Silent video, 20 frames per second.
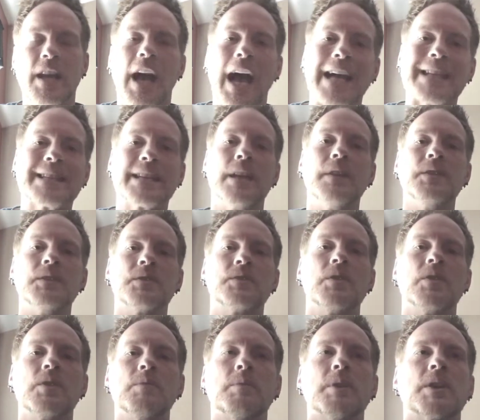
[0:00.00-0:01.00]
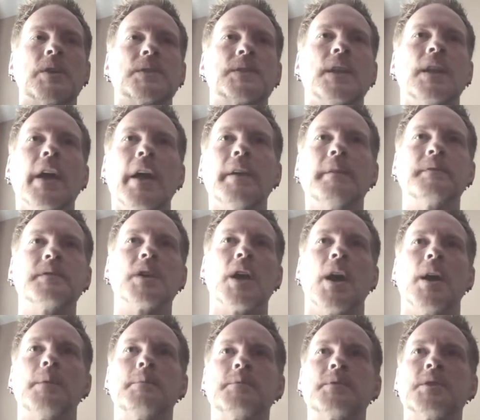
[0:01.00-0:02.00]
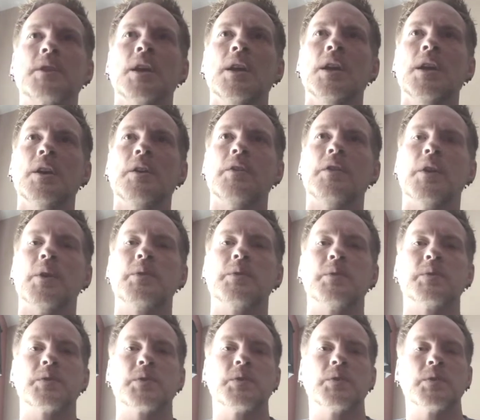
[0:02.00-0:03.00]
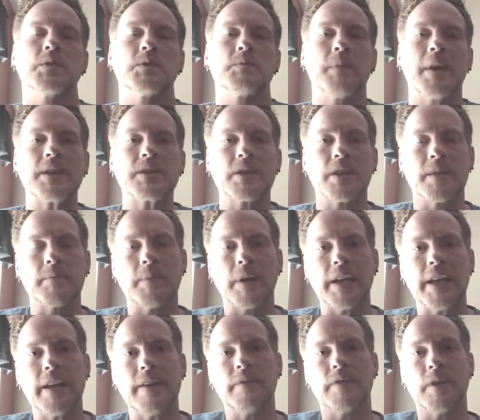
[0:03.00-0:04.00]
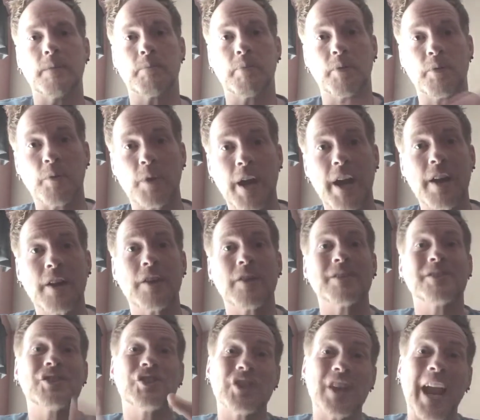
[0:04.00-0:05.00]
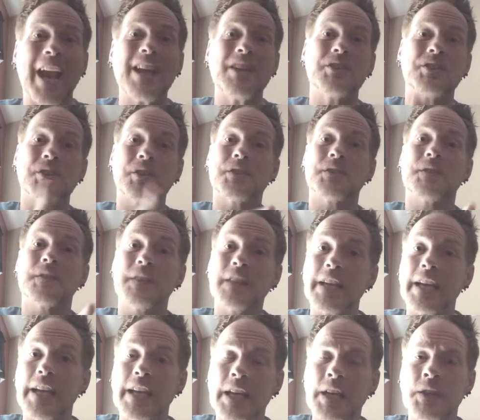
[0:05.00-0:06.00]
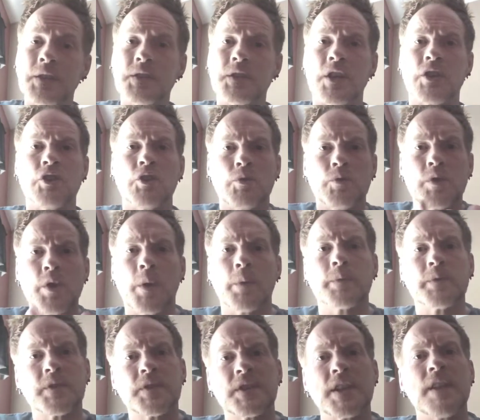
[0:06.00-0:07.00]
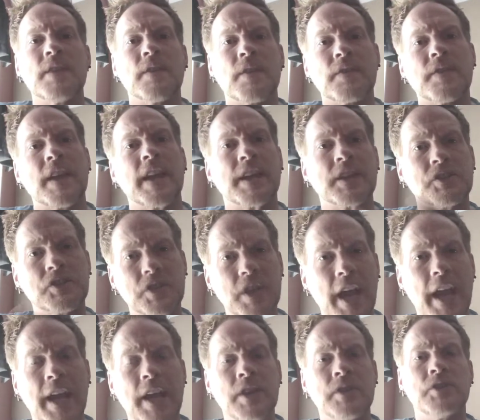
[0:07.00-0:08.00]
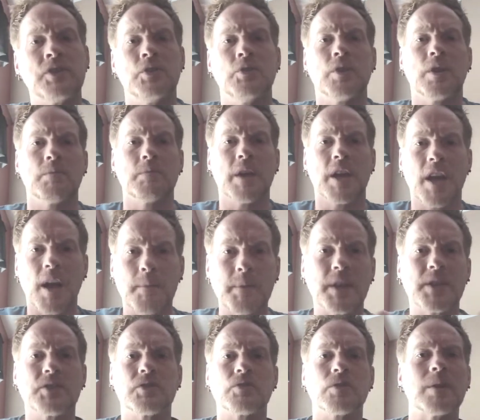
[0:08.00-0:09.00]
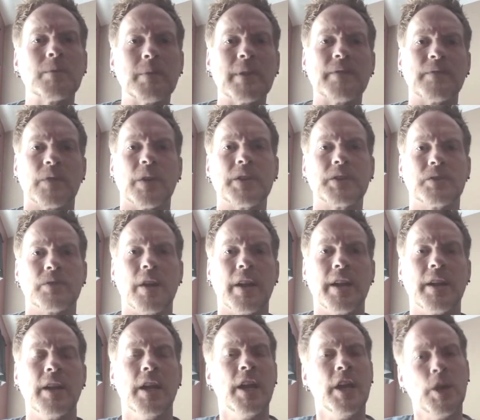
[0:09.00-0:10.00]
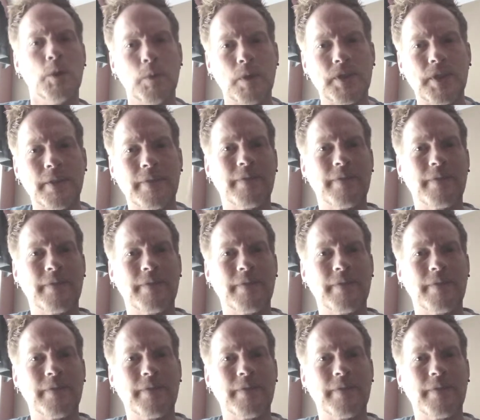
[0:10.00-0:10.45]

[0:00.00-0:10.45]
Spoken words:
I say this to you because a lot of times those who especially believe that prayer changes things and you don't see the thing change, you can become extremely frustrated with the